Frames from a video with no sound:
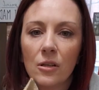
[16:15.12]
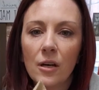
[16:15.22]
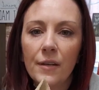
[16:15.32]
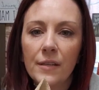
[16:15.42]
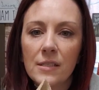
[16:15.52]

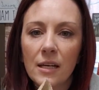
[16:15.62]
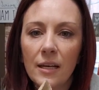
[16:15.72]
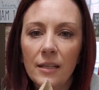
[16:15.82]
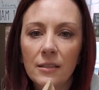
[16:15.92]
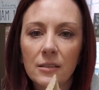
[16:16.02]
on the
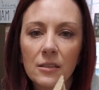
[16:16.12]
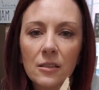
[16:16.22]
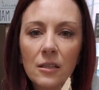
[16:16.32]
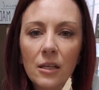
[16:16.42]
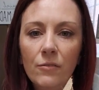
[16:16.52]
sides.
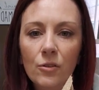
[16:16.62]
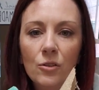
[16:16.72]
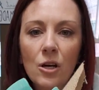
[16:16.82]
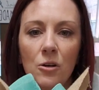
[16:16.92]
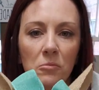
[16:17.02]
If you
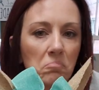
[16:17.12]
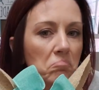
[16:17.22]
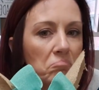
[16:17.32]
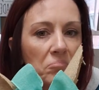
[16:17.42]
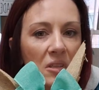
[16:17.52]
don't,
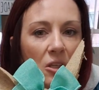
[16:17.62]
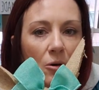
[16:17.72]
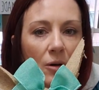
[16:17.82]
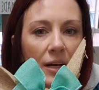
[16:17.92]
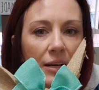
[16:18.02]
you
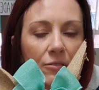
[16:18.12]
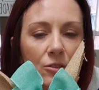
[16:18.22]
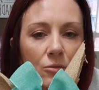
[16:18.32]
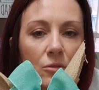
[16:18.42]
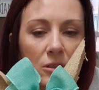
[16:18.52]
don't have to.